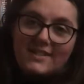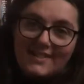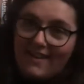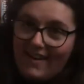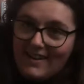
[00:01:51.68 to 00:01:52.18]

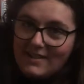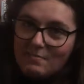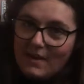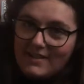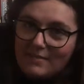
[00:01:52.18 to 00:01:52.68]
signed
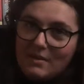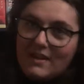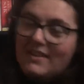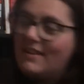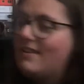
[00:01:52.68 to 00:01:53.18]
by
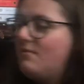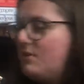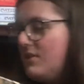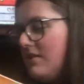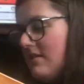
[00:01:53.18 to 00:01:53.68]
Samantha,
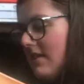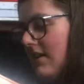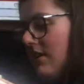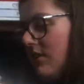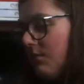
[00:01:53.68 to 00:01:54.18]
which is
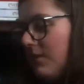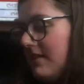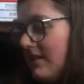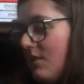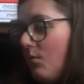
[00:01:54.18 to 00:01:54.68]
the
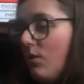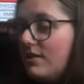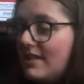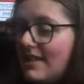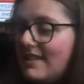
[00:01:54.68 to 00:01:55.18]
reason I
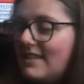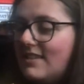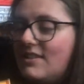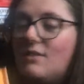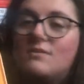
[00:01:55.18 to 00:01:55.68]
wanted it,
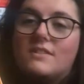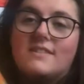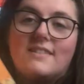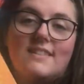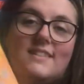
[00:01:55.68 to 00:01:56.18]
because